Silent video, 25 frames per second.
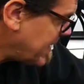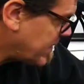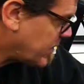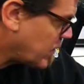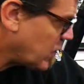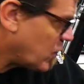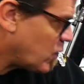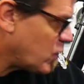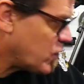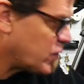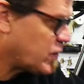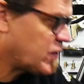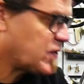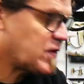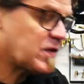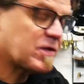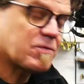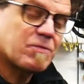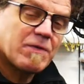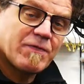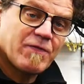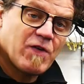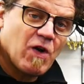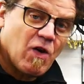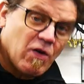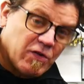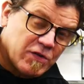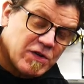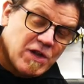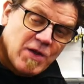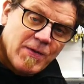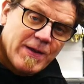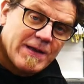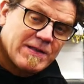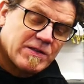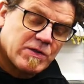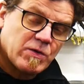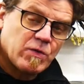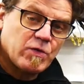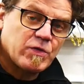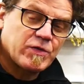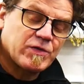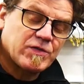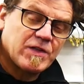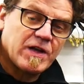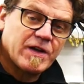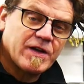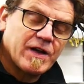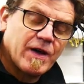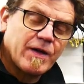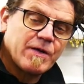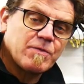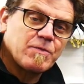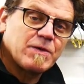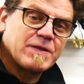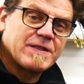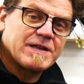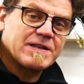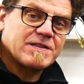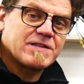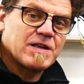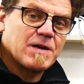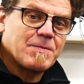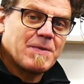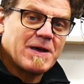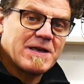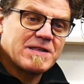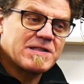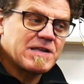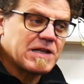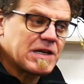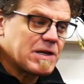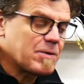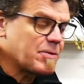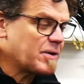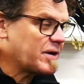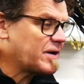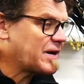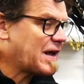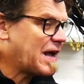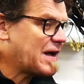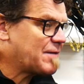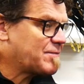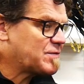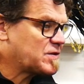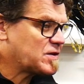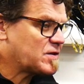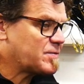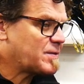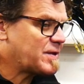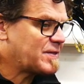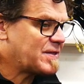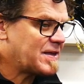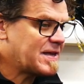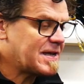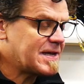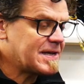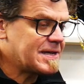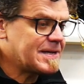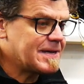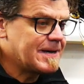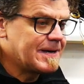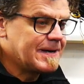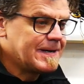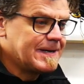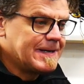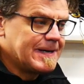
exhausts, we've got new exhausts that are going with it. So basically we're going to have some of the